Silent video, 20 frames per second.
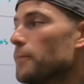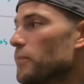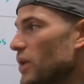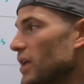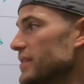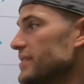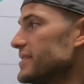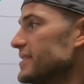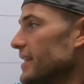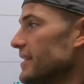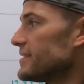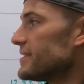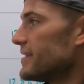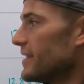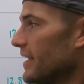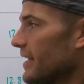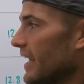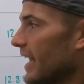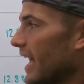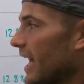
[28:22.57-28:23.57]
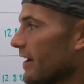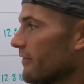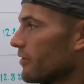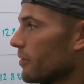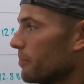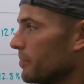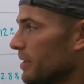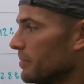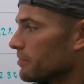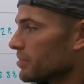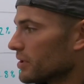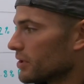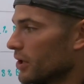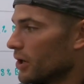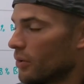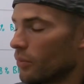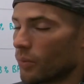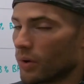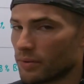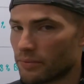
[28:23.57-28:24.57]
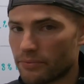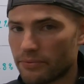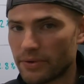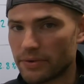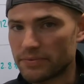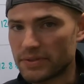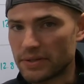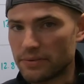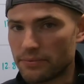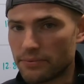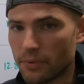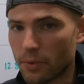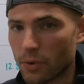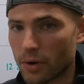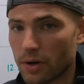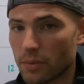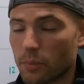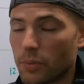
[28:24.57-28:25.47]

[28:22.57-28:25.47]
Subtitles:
and since then I haven't been below 154,